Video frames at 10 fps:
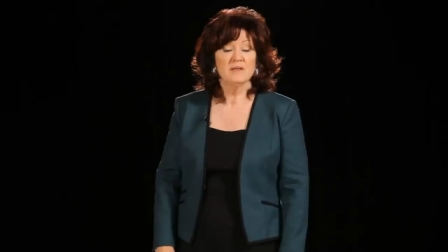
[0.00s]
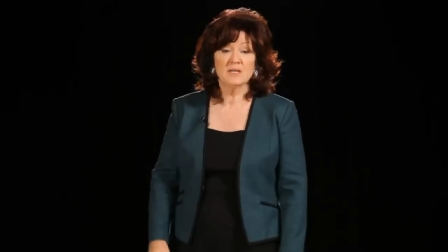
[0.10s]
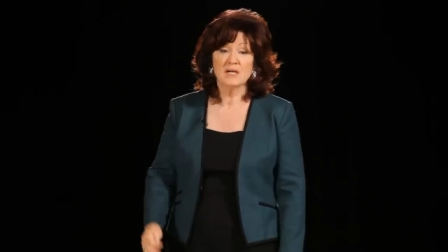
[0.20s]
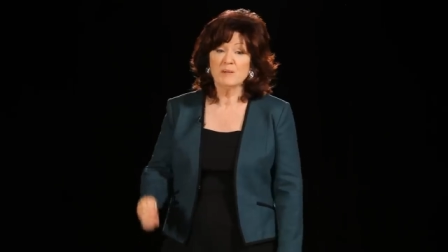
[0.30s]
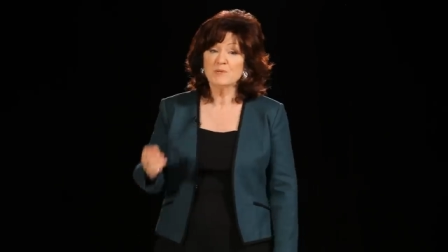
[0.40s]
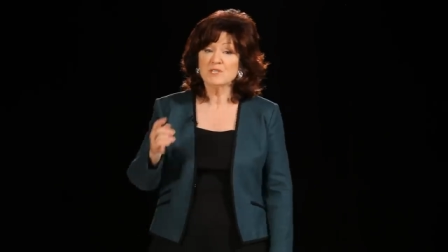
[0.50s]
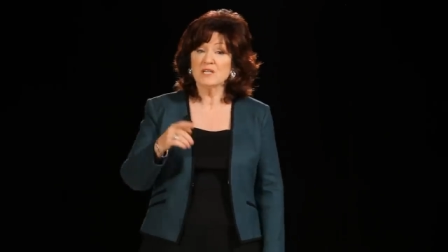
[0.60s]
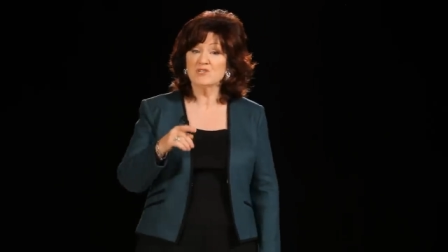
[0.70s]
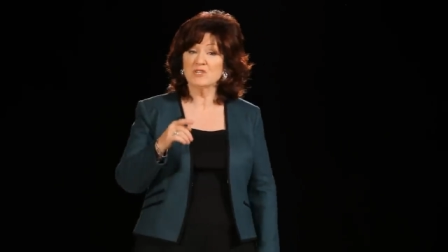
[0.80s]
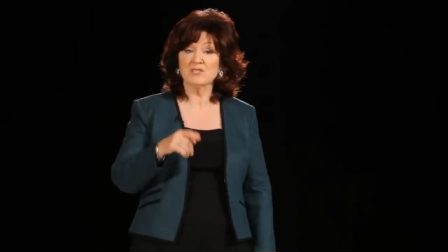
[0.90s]
The couples
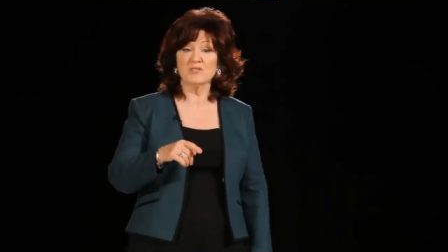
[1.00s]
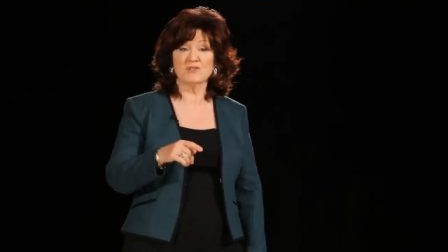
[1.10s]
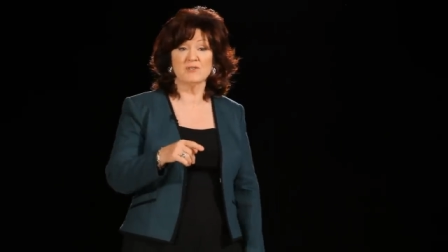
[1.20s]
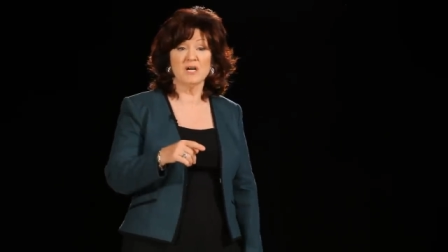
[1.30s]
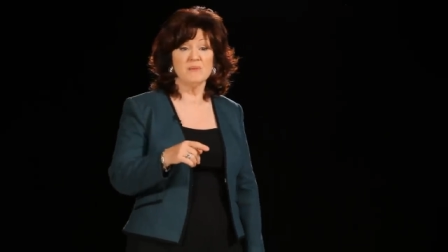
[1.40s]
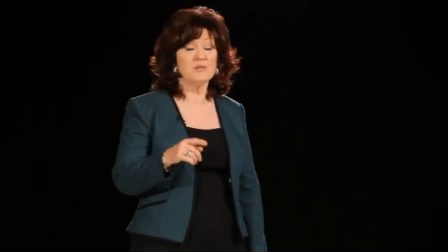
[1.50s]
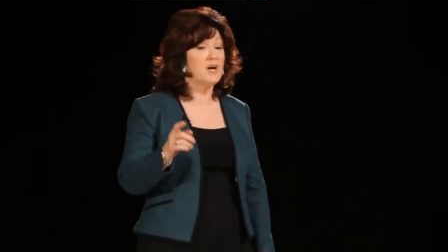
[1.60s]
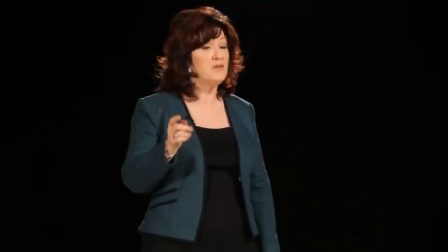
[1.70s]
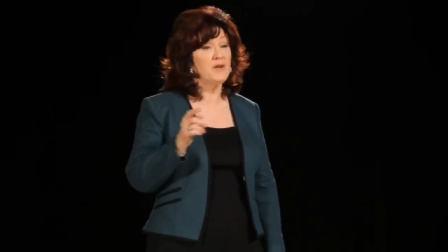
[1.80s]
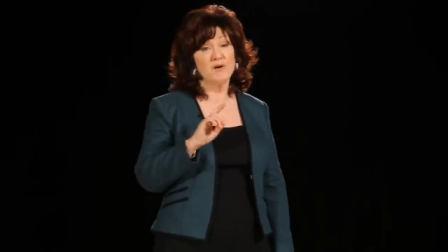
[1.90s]
I just described
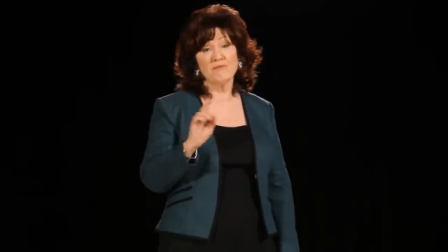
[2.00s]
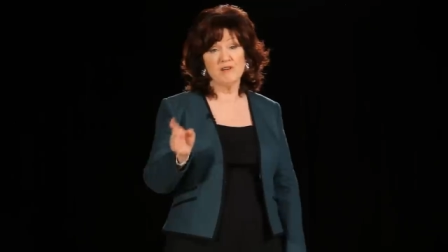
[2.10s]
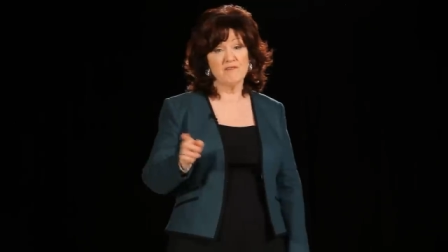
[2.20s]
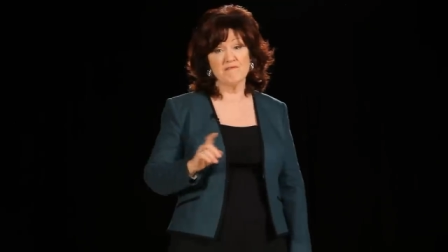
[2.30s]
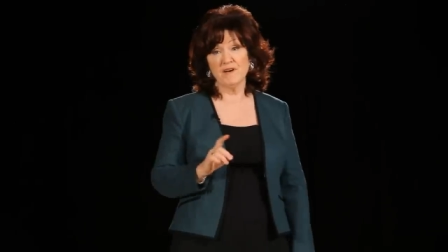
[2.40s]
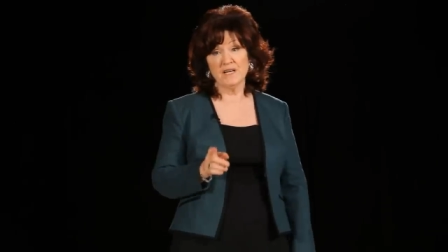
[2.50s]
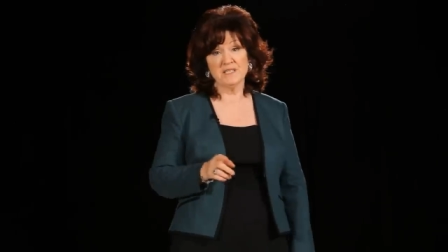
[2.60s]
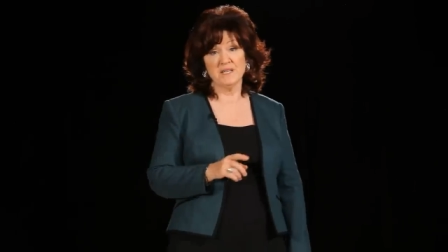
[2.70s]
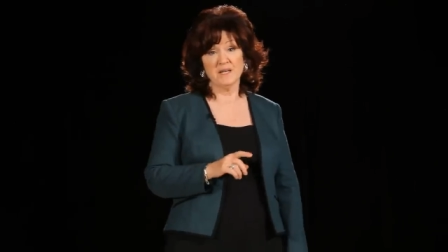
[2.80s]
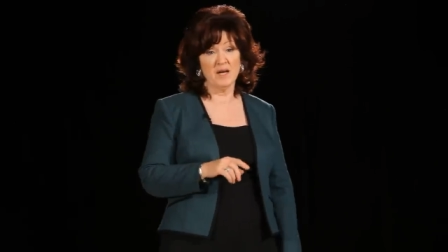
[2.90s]
are not really
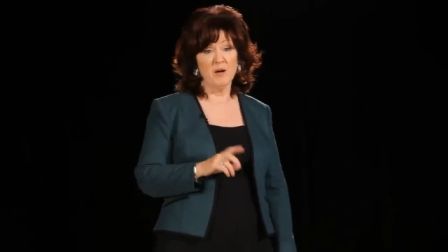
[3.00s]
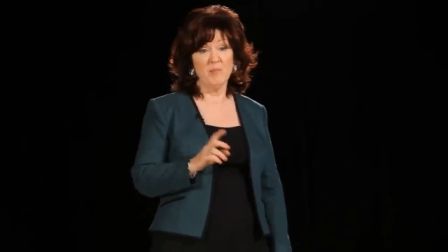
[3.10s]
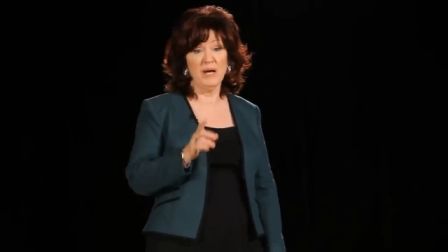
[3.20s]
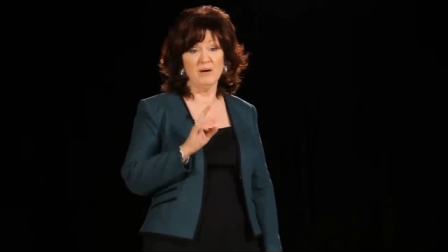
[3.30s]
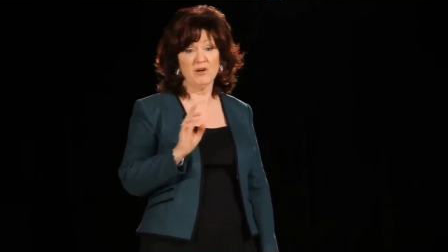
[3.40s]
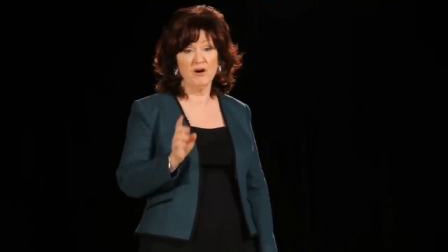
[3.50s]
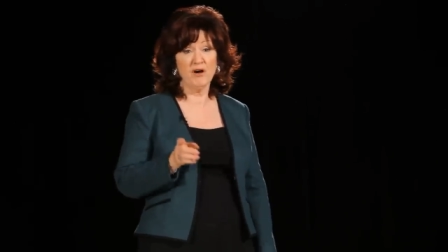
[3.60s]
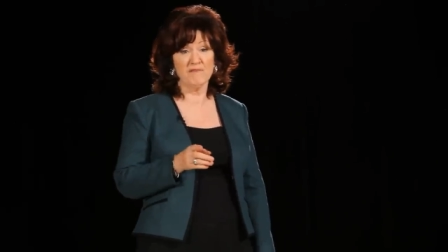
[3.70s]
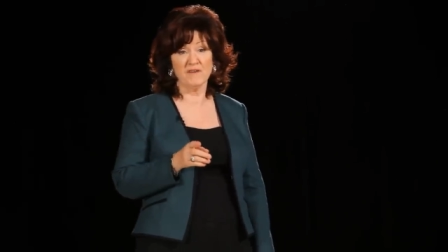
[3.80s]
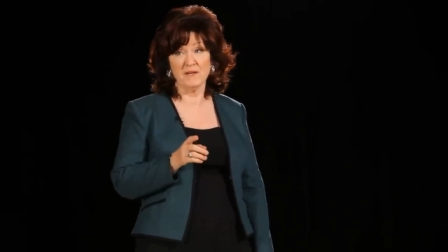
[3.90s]
fighting about
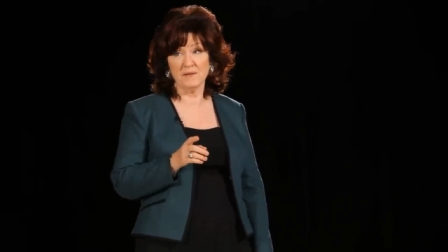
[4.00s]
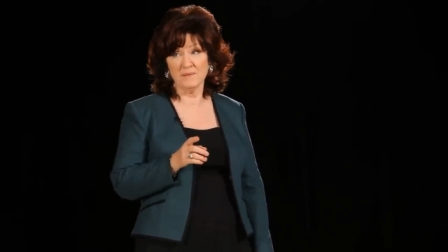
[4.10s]
coffee.